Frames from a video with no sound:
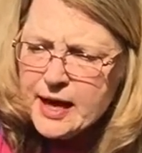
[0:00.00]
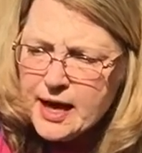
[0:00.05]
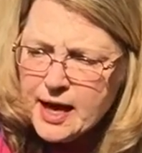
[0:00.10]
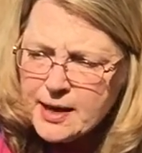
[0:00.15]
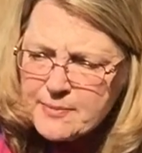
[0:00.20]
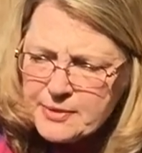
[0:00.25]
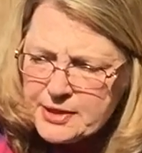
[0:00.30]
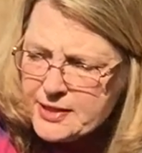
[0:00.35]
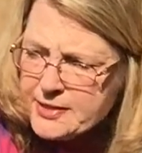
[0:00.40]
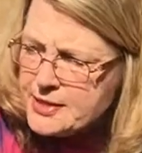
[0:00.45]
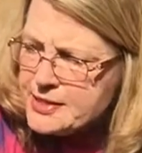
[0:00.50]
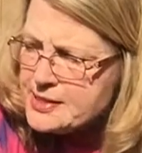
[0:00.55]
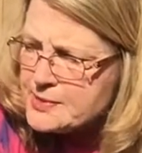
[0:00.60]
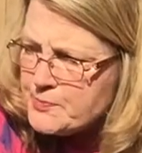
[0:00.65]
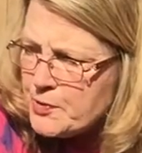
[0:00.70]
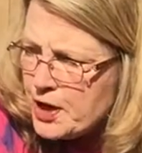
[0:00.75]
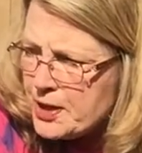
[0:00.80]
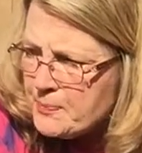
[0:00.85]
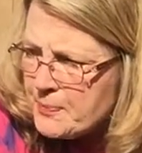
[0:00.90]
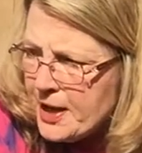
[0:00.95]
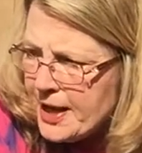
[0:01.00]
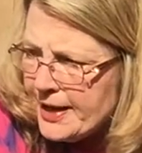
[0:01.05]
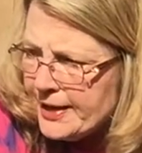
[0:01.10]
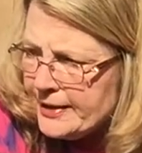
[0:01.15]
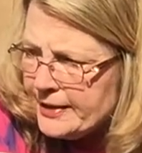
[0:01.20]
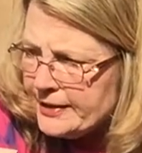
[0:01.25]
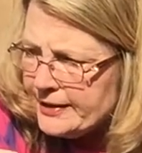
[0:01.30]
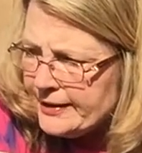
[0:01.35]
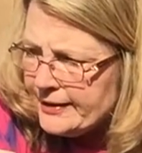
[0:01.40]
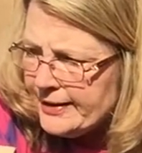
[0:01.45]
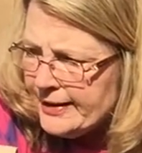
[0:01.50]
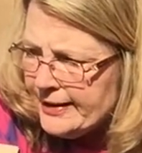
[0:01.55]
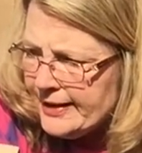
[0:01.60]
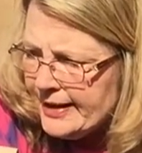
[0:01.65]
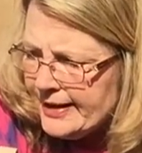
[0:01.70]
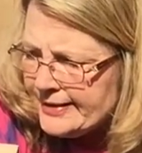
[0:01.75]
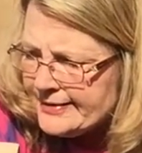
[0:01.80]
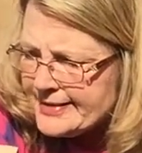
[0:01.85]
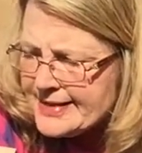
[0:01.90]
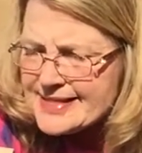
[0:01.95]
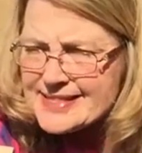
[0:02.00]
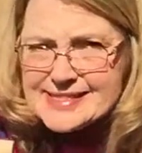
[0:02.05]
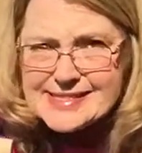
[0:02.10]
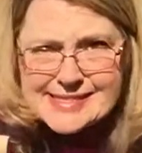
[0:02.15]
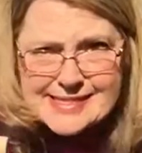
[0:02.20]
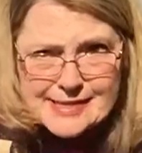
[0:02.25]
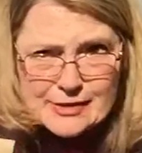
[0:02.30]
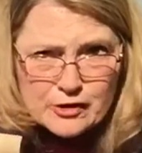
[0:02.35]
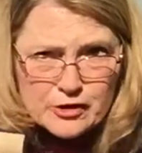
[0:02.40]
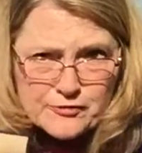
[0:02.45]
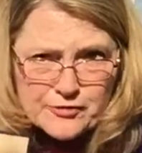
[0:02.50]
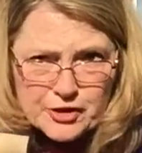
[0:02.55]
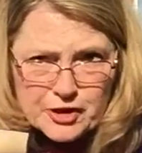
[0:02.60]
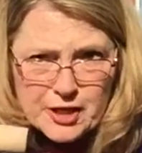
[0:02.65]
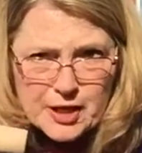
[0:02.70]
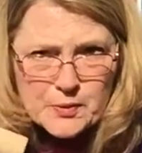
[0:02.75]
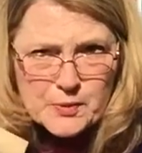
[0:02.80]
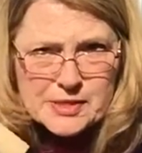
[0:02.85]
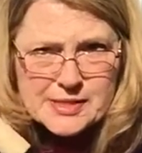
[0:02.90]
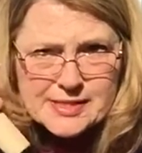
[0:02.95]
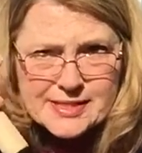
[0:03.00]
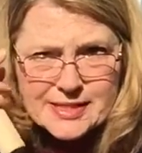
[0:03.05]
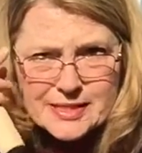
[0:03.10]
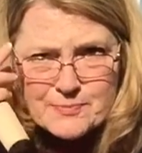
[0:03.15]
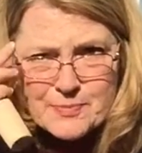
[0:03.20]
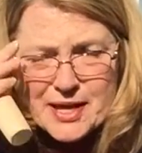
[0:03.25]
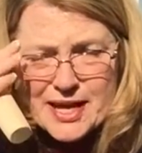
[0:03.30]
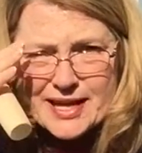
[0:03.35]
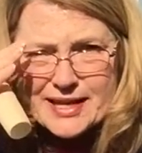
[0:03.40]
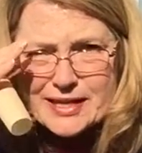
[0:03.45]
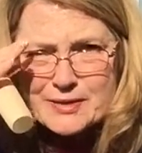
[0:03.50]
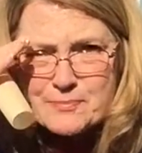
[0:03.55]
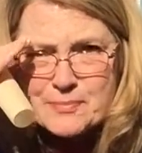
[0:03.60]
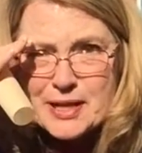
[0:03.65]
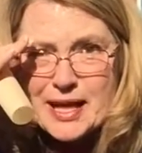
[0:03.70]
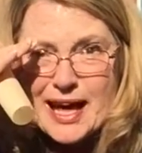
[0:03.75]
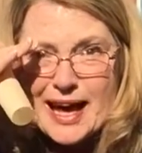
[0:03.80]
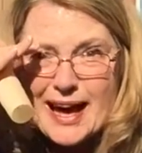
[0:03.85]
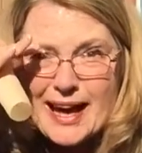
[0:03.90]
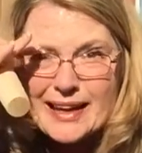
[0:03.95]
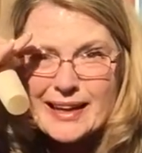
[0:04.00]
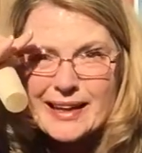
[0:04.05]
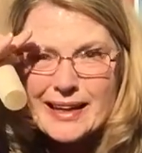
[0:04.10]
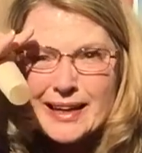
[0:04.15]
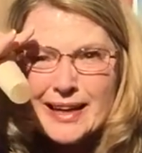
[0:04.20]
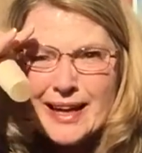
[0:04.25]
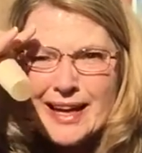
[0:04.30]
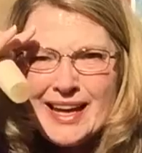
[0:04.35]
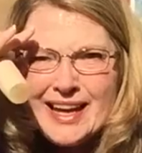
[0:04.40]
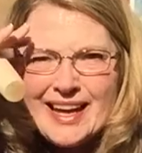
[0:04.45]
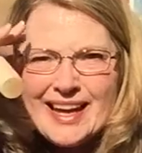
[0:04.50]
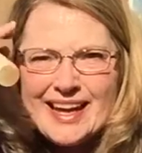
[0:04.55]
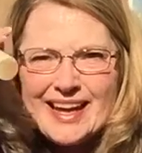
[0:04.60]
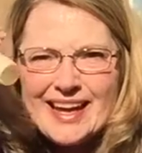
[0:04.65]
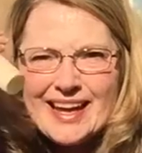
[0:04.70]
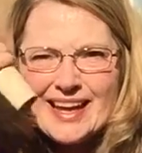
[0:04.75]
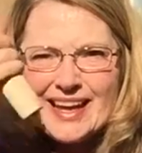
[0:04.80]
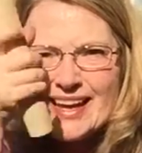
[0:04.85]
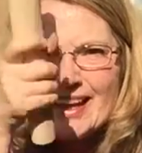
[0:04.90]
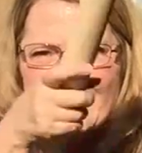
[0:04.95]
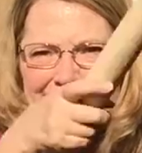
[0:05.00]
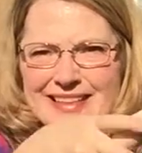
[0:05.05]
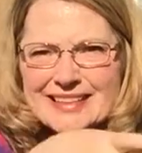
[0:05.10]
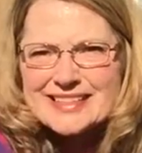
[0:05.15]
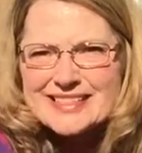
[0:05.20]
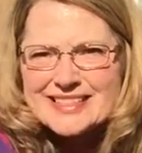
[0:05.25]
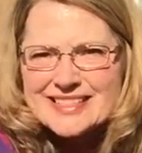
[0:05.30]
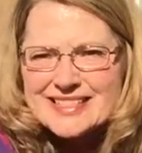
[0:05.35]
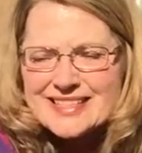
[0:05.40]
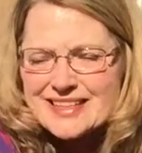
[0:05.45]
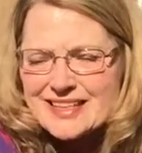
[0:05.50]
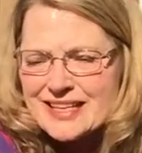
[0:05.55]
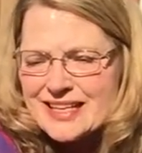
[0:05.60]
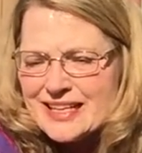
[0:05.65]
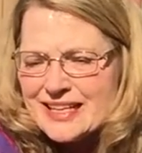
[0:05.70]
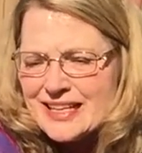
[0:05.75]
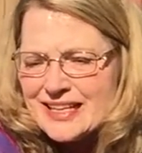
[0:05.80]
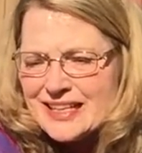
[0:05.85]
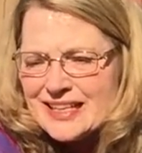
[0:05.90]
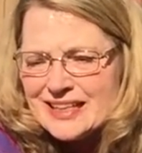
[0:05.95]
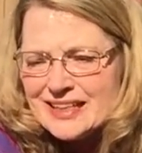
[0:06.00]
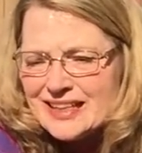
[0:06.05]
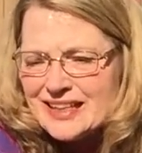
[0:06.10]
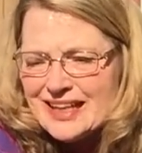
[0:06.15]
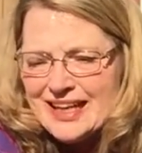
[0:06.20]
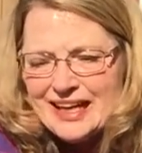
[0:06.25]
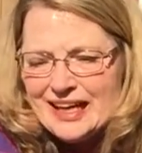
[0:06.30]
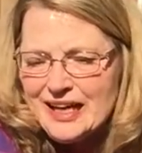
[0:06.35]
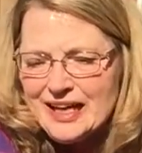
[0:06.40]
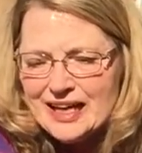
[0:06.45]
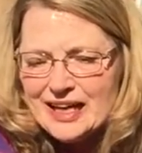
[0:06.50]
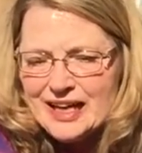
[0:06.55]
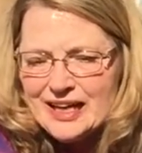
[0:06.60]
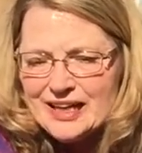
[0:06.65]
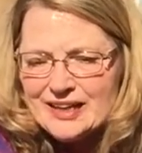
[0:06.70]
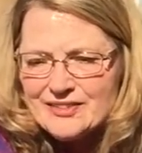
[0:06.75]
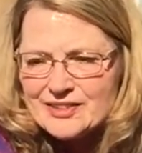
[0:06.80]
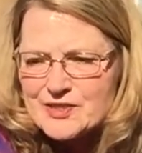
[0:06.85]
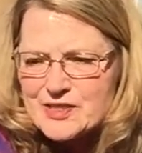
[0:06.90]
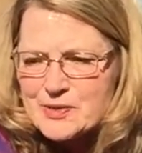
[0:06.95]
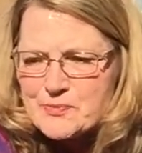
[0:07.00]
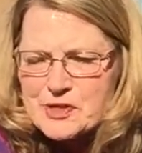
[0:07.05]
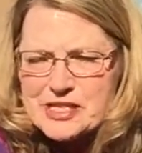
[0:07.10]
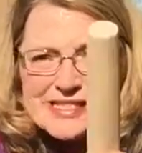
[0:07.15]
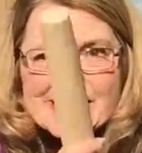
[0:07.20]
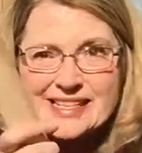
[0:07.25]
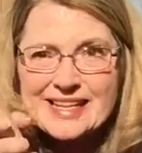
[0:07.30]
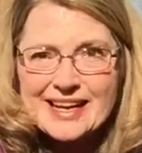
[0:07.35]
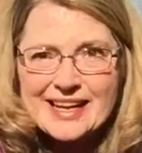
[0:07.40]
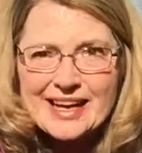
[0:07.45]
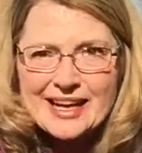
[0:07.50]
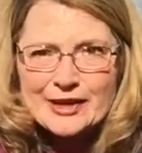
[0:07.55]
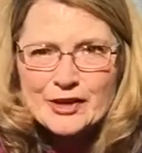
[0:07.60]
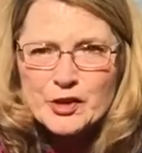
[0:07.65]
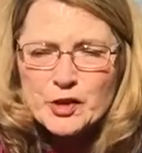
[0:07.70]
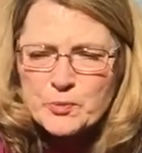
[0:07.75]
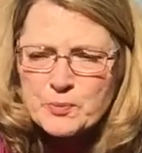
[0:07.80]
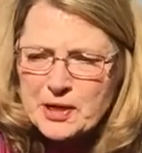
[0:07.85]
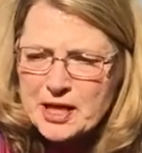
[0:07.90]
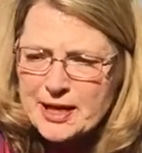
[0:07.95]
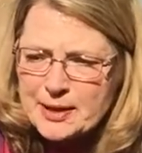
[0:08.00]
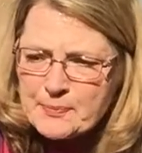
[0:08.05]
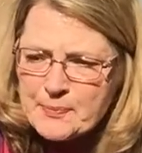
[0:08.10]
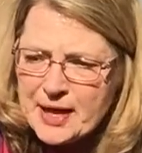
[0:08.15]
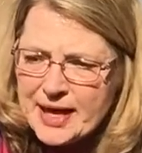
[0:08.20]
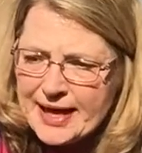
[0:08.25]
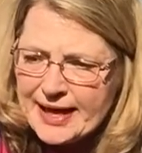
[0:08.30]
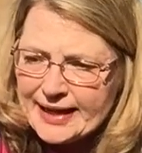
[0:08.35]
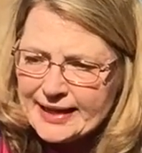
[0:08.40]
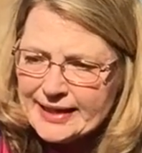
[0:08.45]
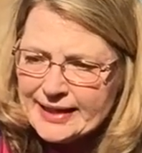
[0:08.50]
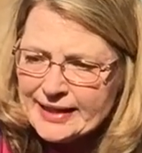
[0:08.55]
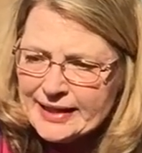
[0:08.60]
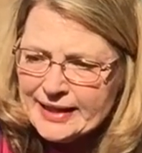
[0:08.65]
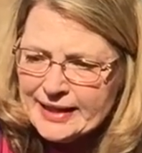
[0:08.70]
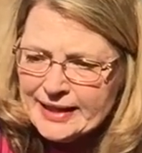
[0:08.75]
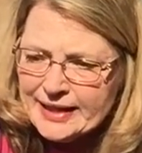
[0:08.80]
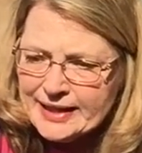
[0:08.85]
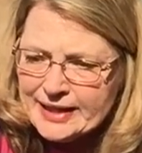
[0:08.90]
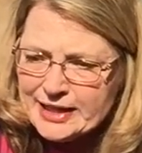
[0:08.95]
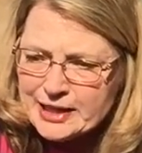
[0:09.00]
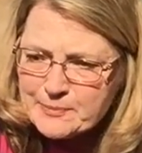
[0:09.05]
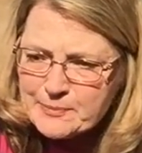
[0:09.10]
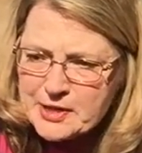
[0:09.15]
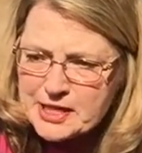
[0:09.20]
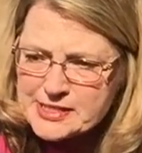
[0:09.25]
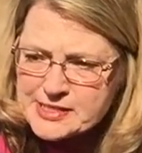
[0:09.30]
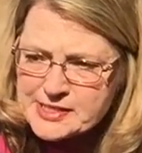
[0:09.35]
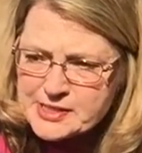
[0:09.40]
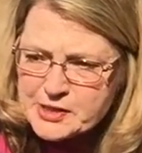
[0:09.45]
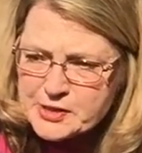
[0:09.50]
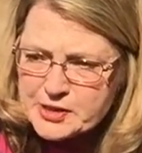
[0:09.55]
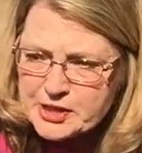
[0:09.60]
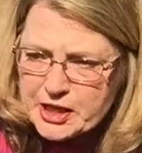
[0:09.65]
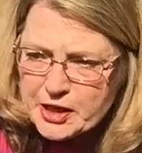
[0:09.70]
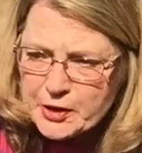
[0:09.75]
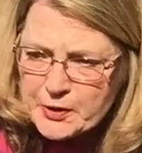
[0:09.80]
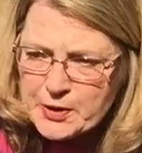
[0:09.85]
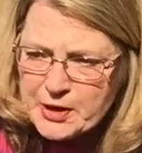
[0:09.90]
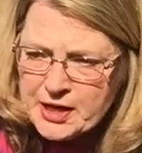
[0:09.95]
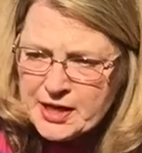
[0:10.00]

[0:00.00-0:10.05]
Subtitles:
I'm gonna spray paint it, I think silver. I was gonna paint it black, and for some reason I had no black paint in my studio.